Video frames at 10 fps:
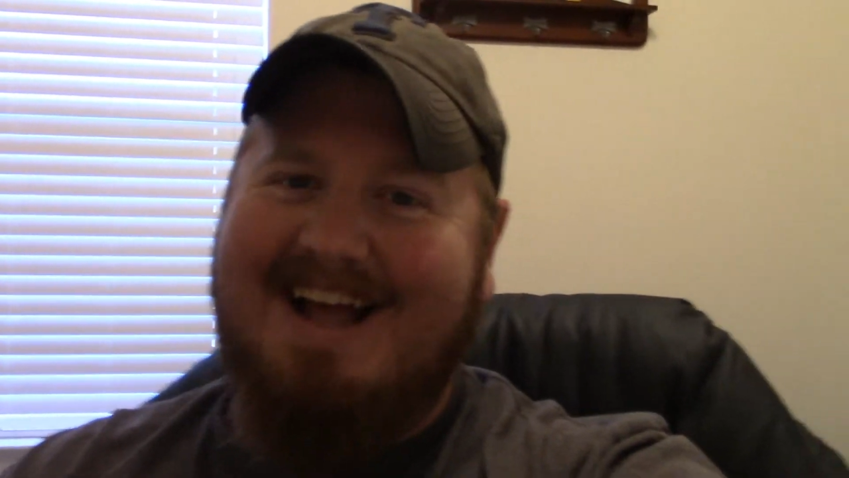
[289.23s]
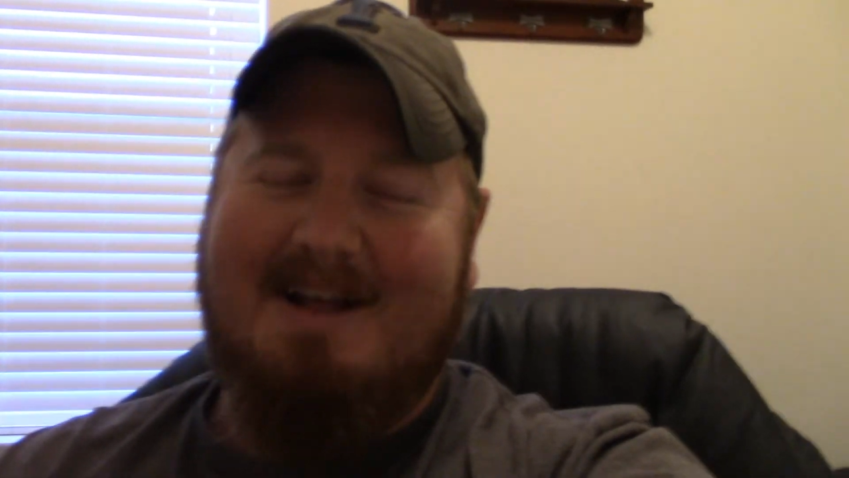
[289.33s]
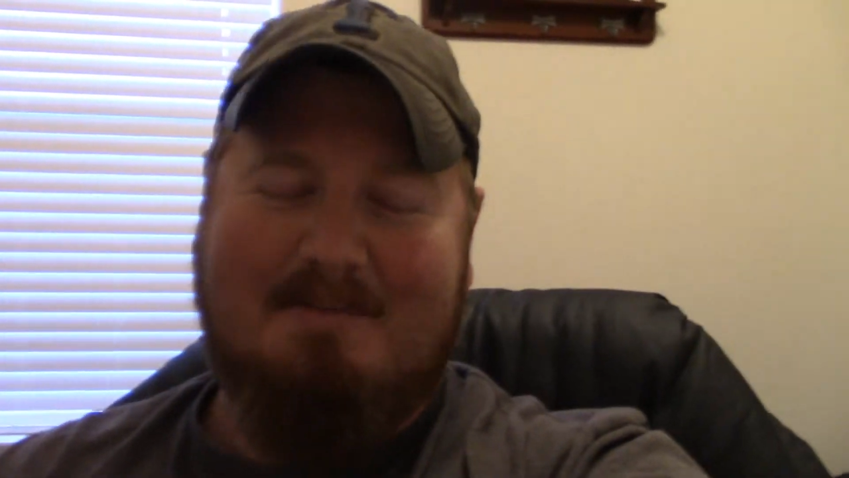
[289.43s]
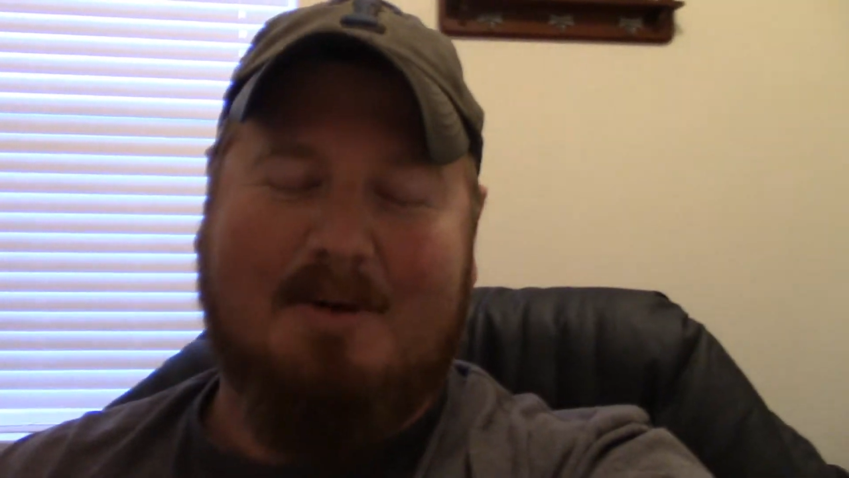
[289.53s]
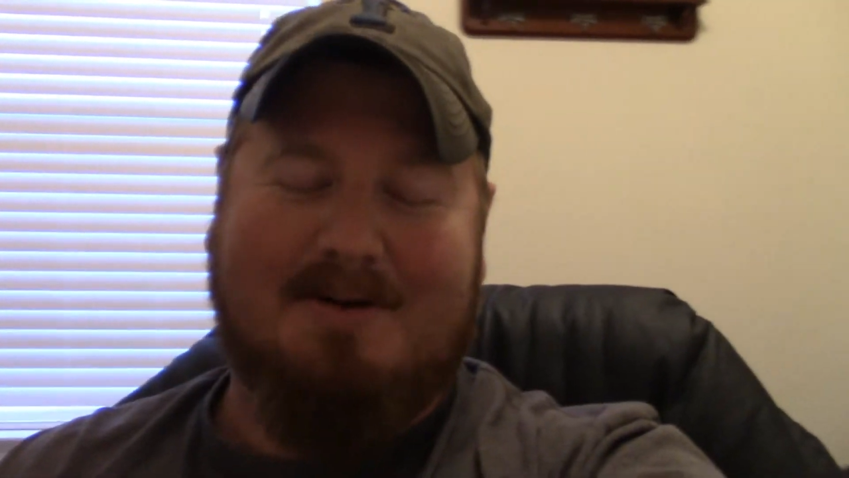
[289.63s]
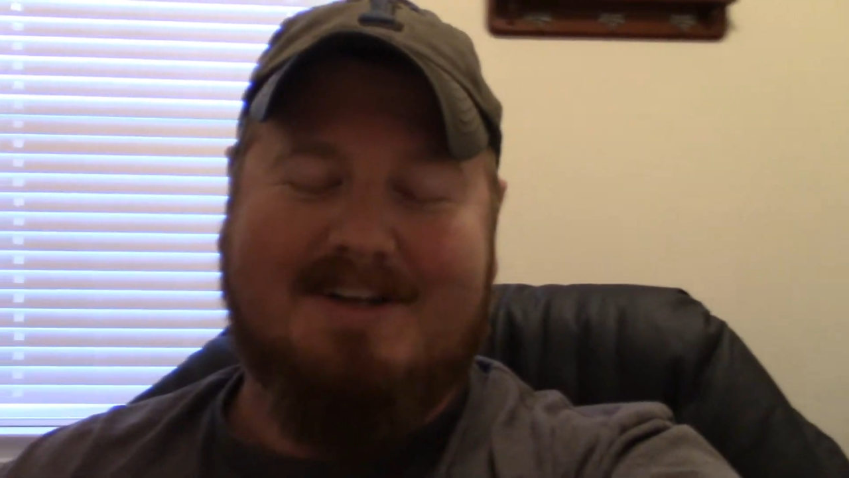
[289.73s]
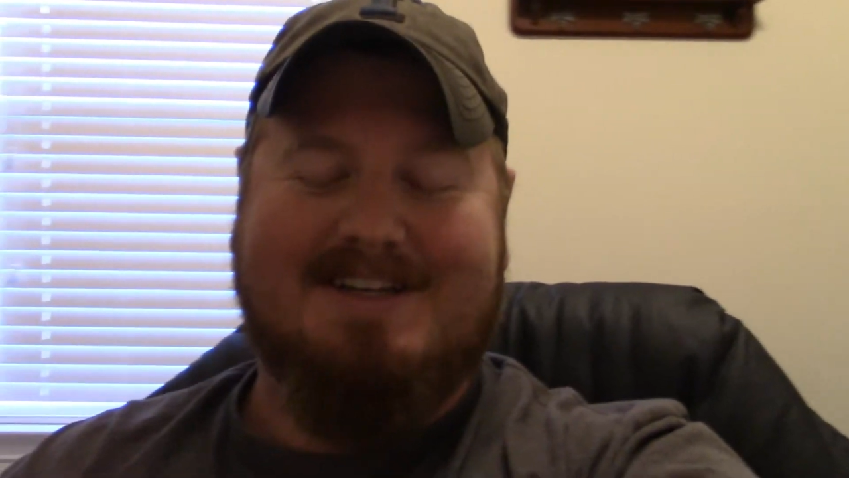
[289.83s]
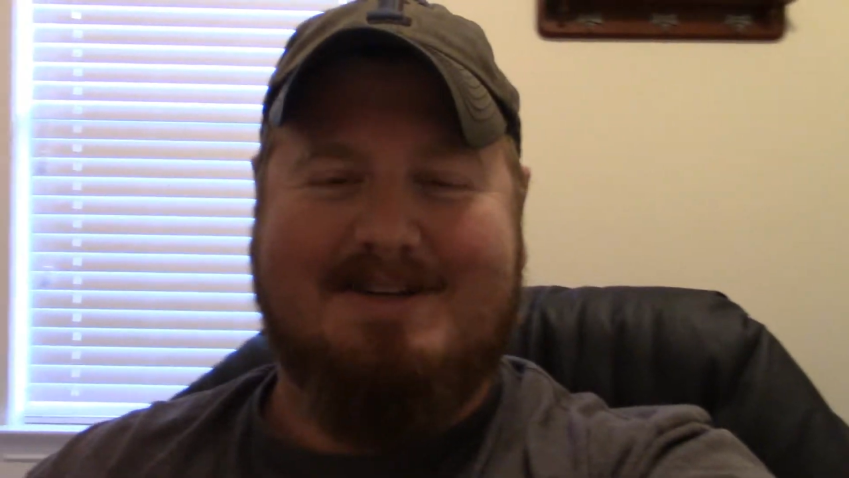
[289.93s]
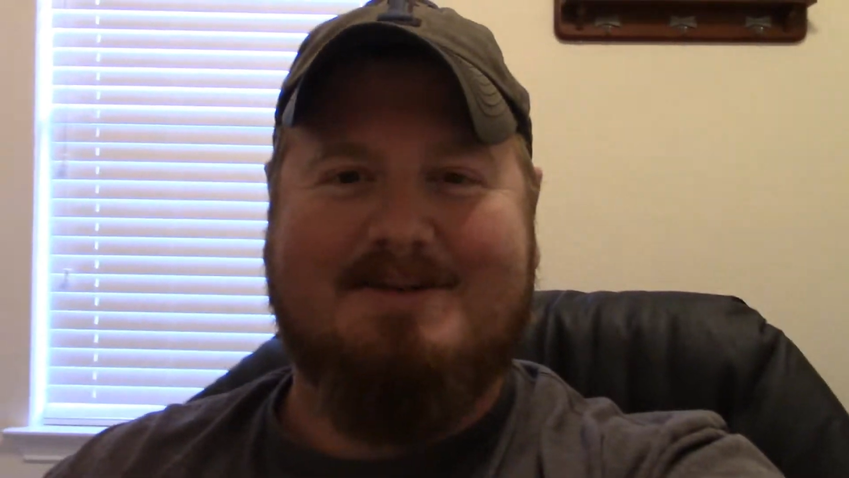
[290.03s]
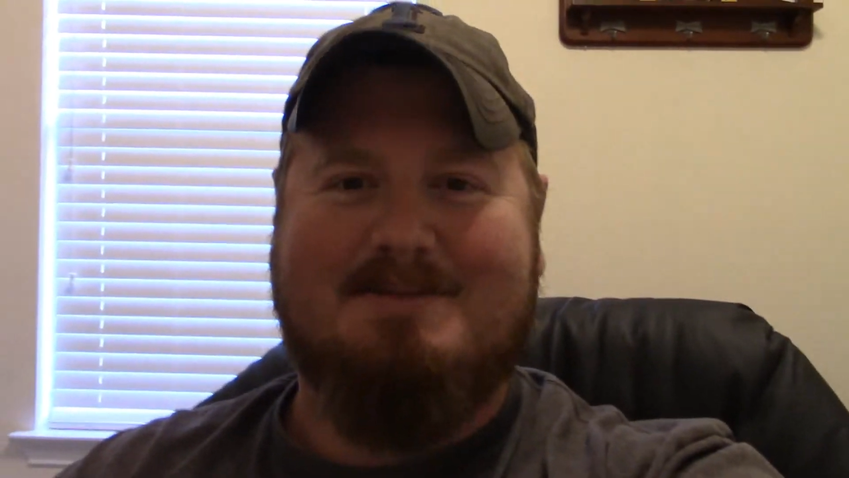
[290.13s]
I broke it.
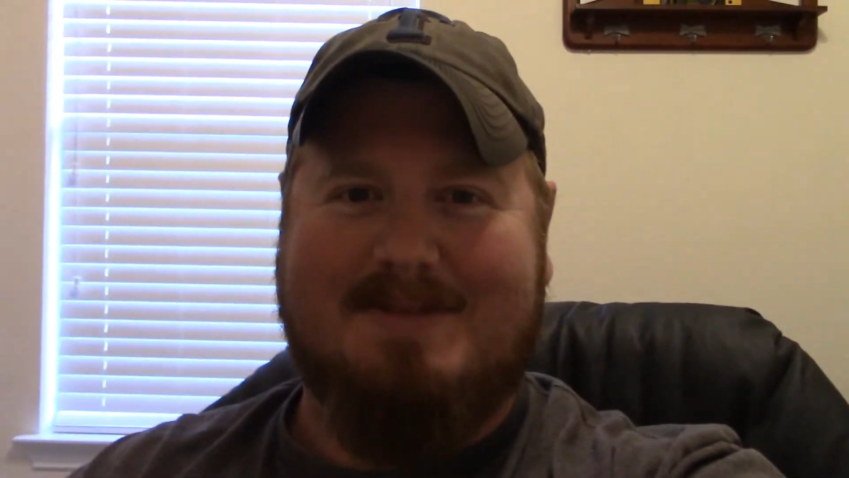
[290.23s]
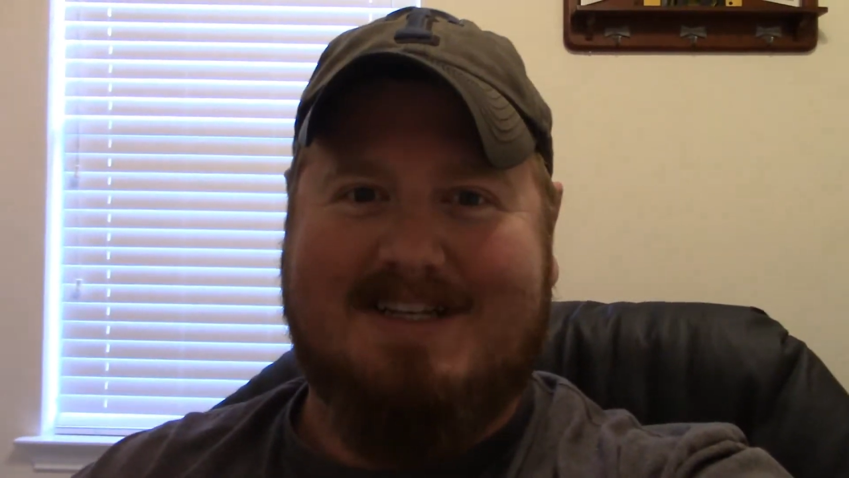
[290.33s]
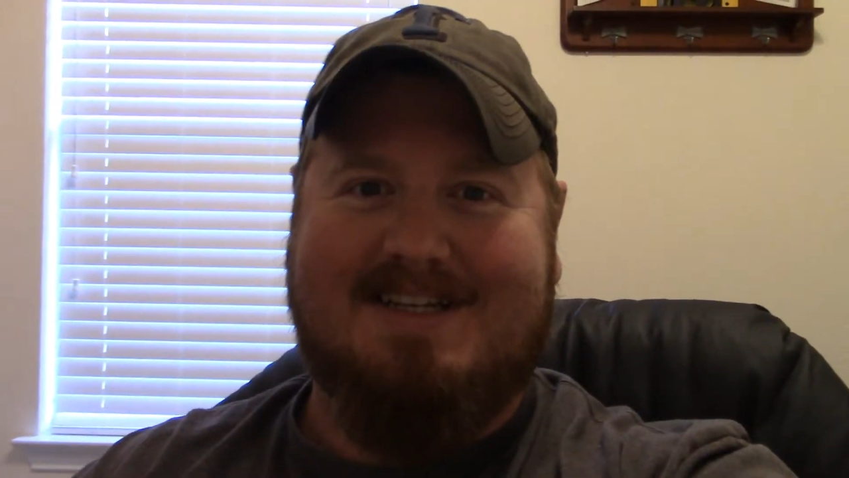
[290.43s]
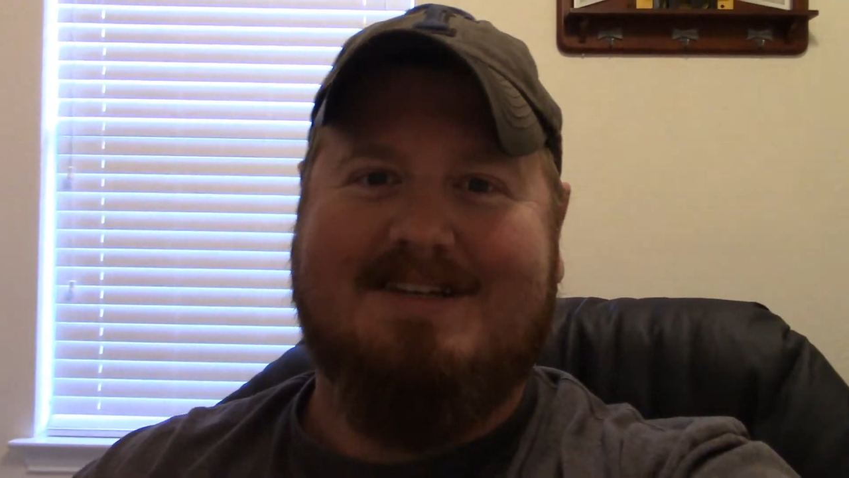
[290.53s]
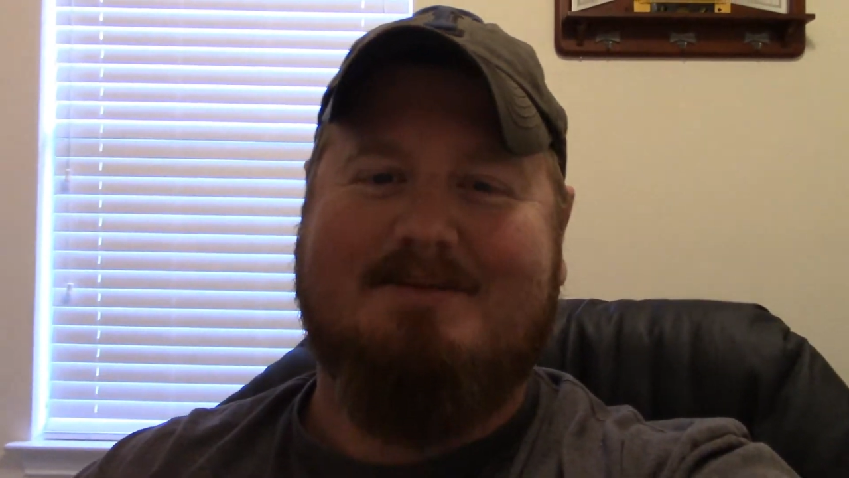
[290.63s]
It was me.